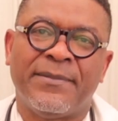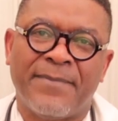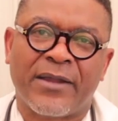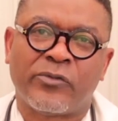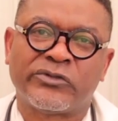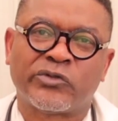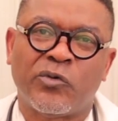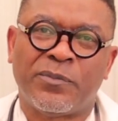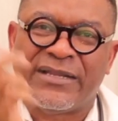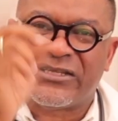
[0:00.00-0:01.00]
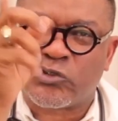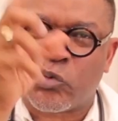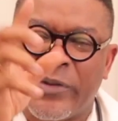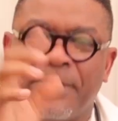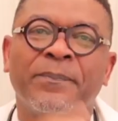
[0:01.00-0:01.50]
the microscope. They
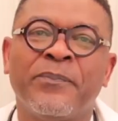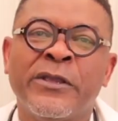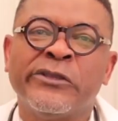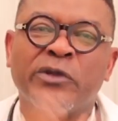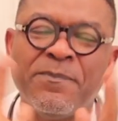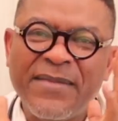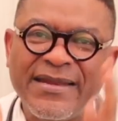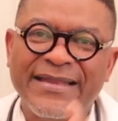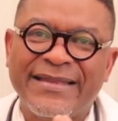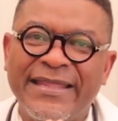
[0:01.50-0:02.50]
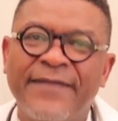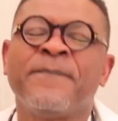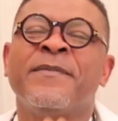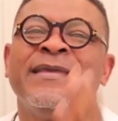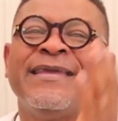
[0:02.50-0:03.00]
swim. So
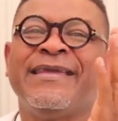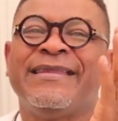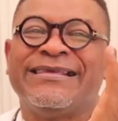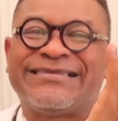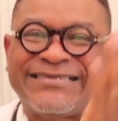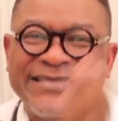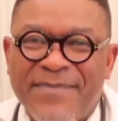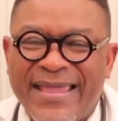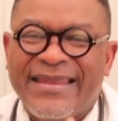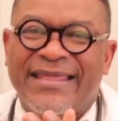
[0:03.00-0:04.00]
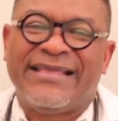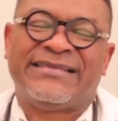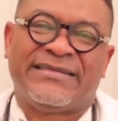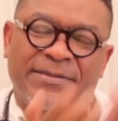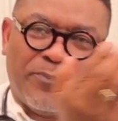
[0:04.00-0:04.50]
immediately, the semen
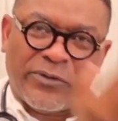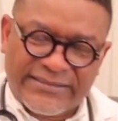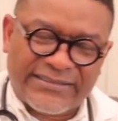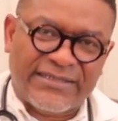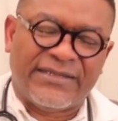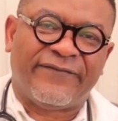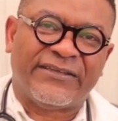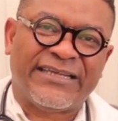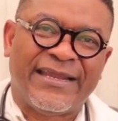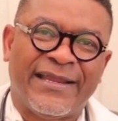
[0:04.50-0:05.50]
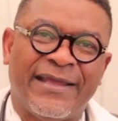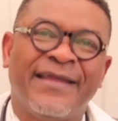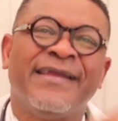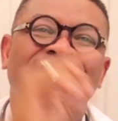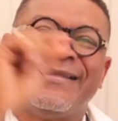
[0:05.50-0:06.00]
is deposited in the vagina.
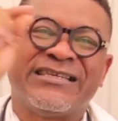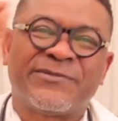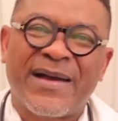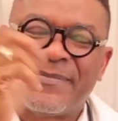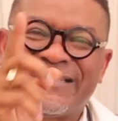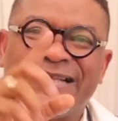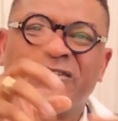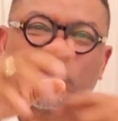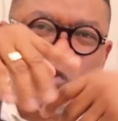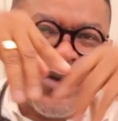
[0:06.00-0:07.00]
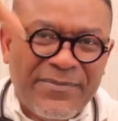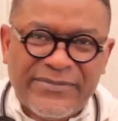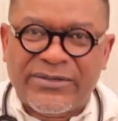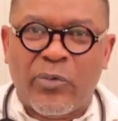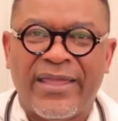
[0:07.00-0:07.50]
The sperm cell
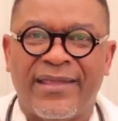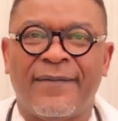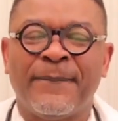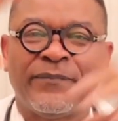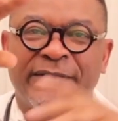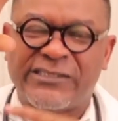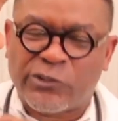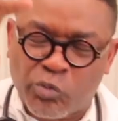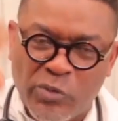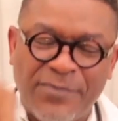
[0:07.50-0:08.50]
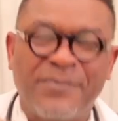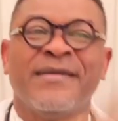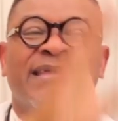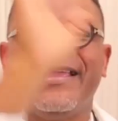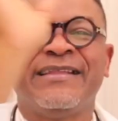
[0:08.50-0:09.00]
swims away. They
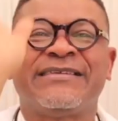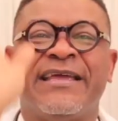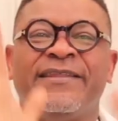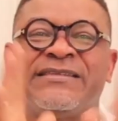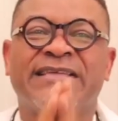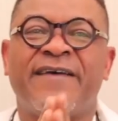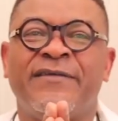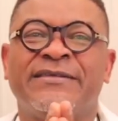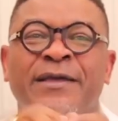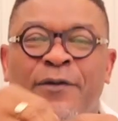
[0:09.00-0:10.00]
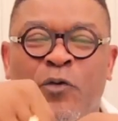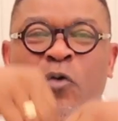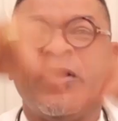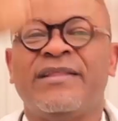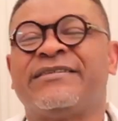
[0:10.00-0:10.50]
swim inside the cervix,
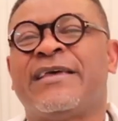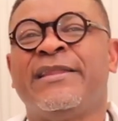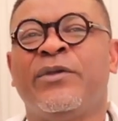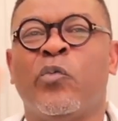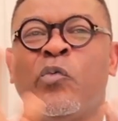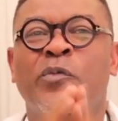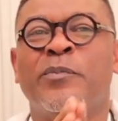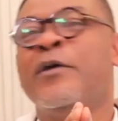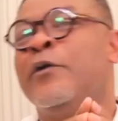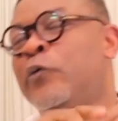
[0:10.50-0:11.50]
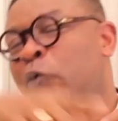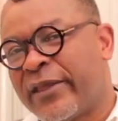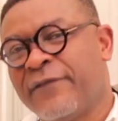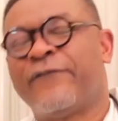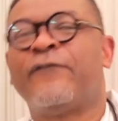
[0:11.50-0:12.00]
go inside the womb,
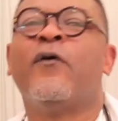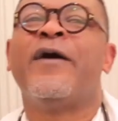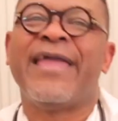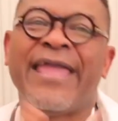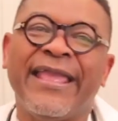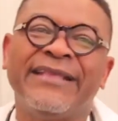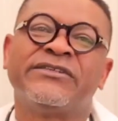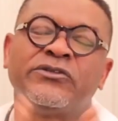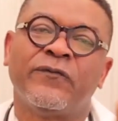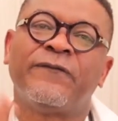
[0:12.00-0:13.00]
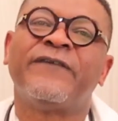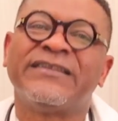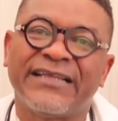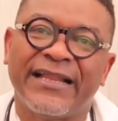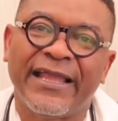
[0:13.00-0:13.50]
looking for eggs to
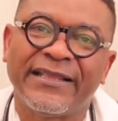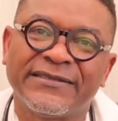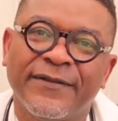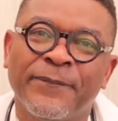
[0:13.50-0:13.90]
fertilize.